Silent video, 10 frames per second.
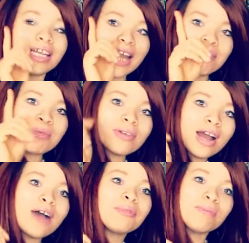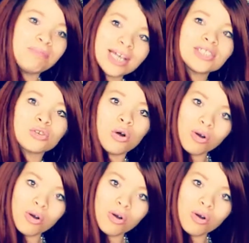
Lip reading: Liberia have the best